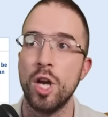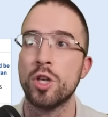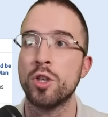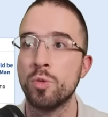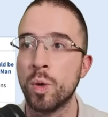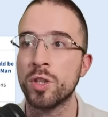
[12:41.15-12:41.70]

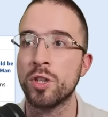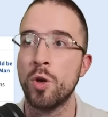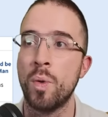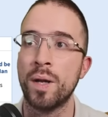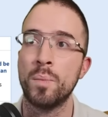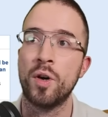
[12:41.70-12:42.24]
You want to know
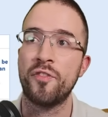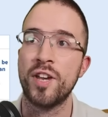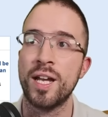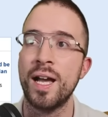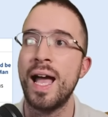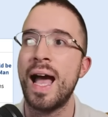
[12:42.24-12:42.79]
one more
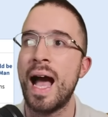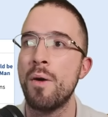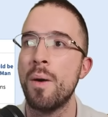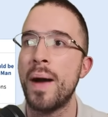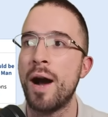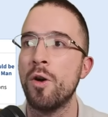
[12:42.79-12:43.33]
thing? How
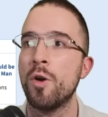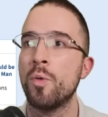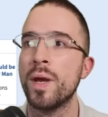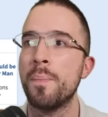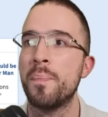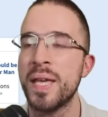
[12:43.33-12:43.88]
about
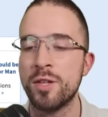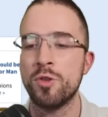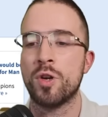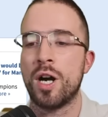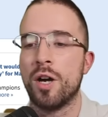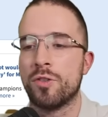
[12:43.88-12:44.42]
we beat
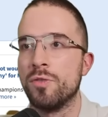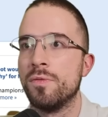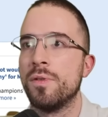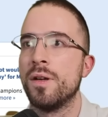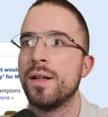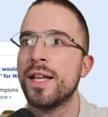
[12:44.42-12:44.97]
Newcastle?
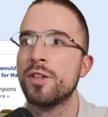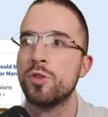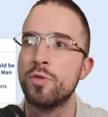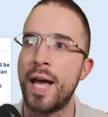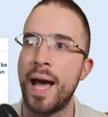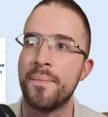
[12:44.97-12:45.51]
Let's
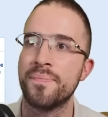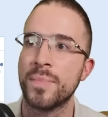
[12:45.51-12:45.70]
do that.